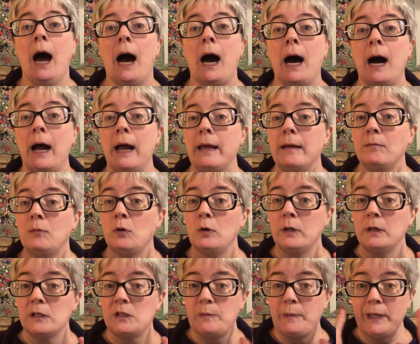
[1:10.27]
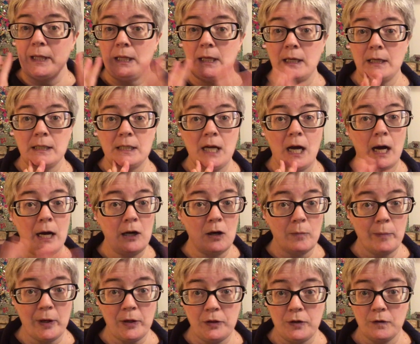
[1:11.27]
I am going to spend the entire
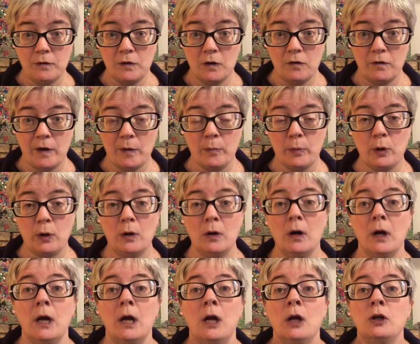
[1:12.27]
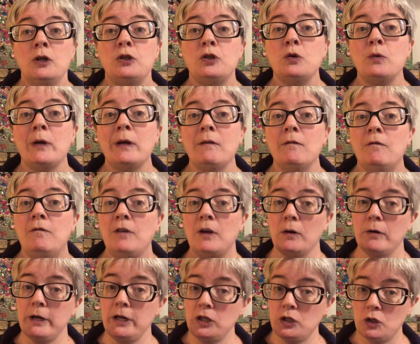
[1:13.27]
month of November doing
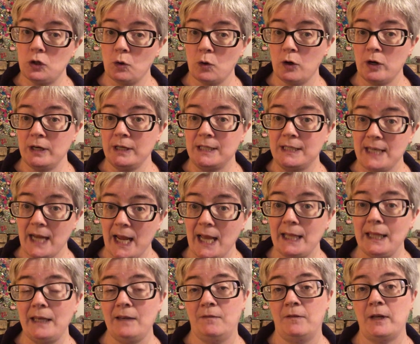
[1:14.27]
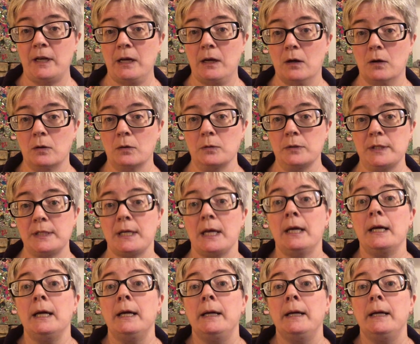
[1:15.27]
very short daily videos